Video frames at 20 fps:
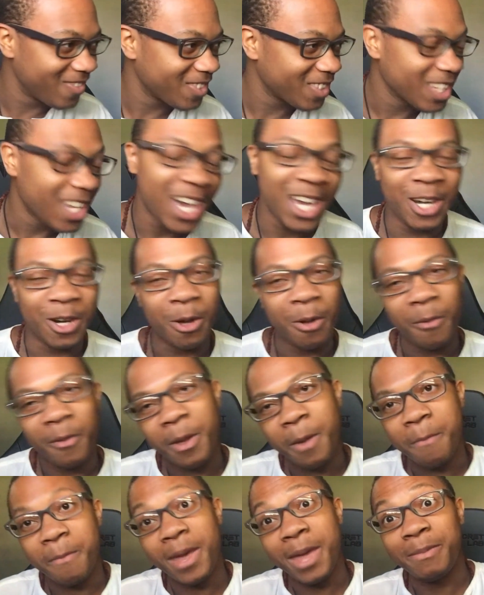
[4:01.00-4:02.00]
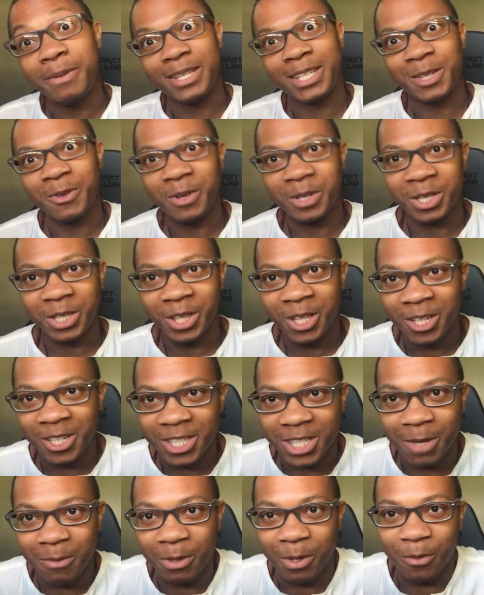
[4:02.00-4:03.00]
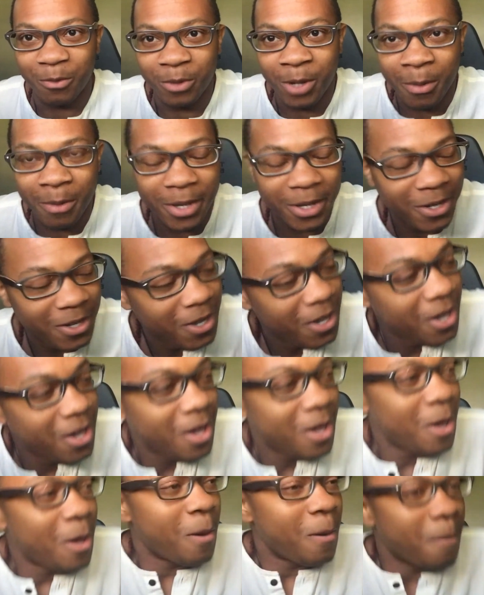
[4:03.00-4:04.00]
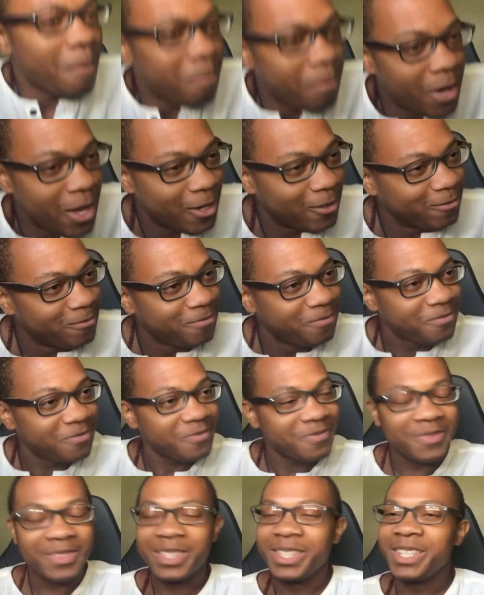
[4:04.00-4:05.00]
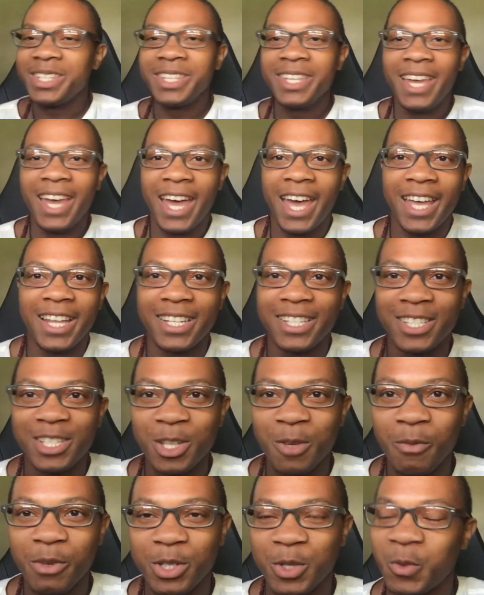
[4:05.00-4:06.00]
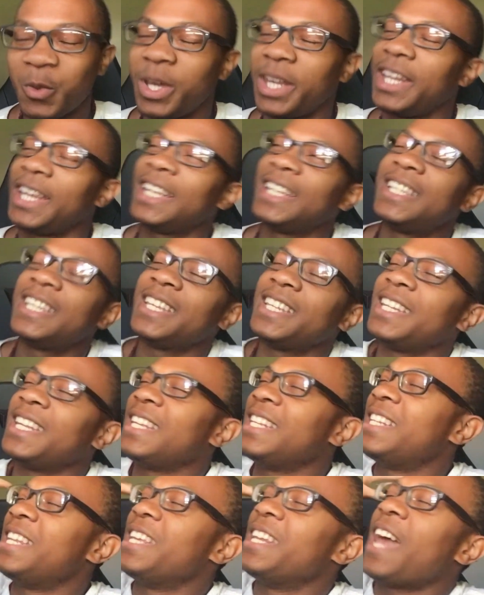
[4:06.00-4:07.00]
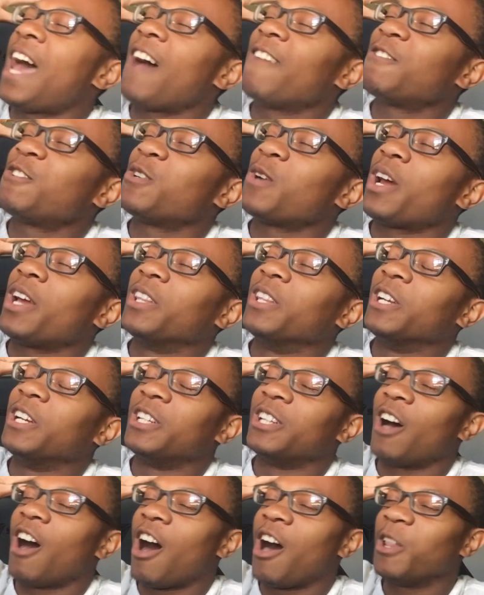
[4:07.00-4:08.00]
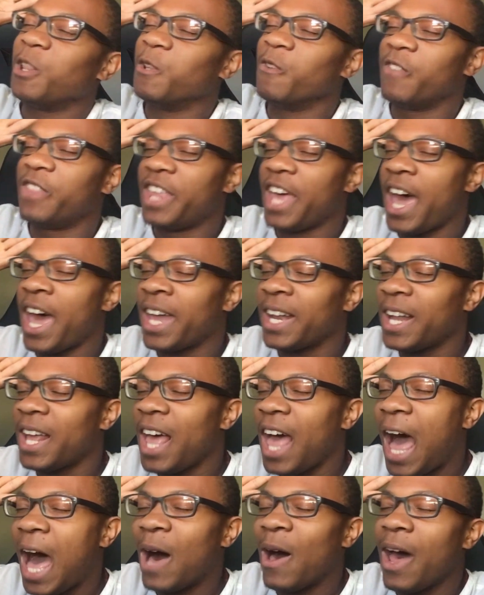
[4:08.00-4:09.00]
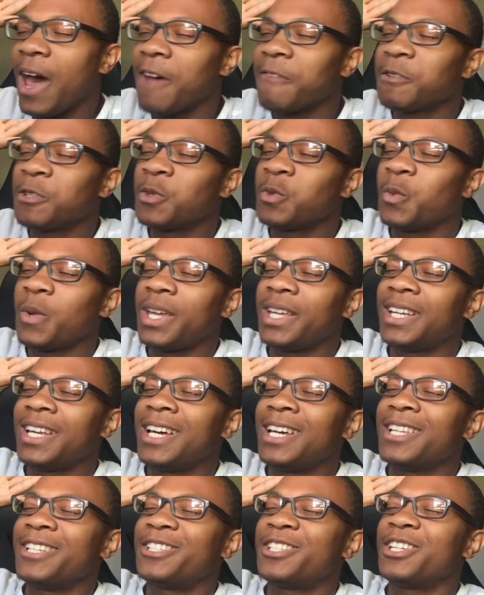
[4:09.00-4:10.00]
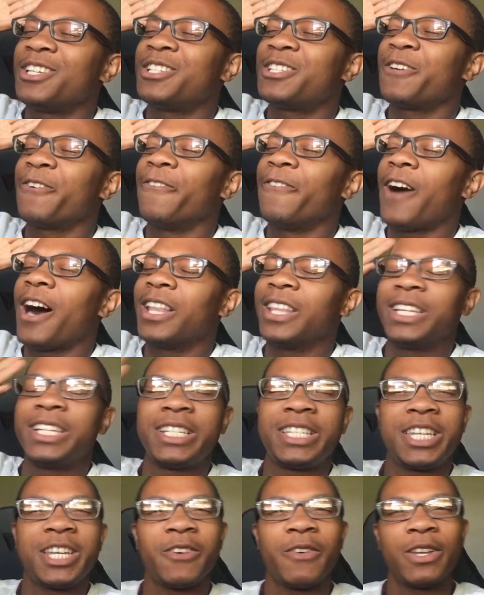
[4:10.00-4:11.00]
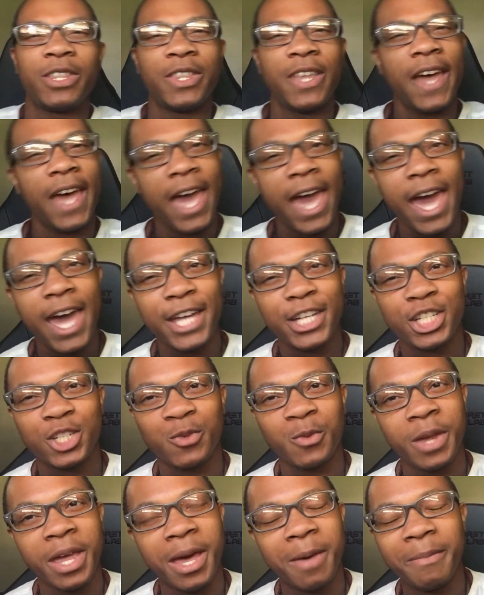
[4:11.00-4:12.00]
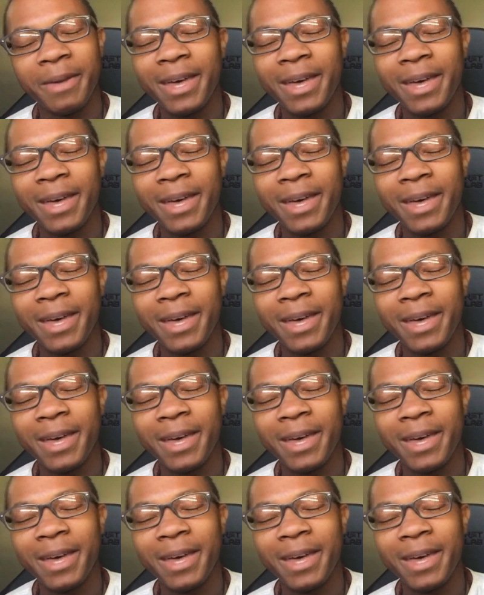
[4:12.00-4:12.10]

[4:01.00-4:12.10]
I don't know. Maybe someone could learn something from it, but so much wait. And then after I learn all of that, I'll have to wait to volunteer at the ashram,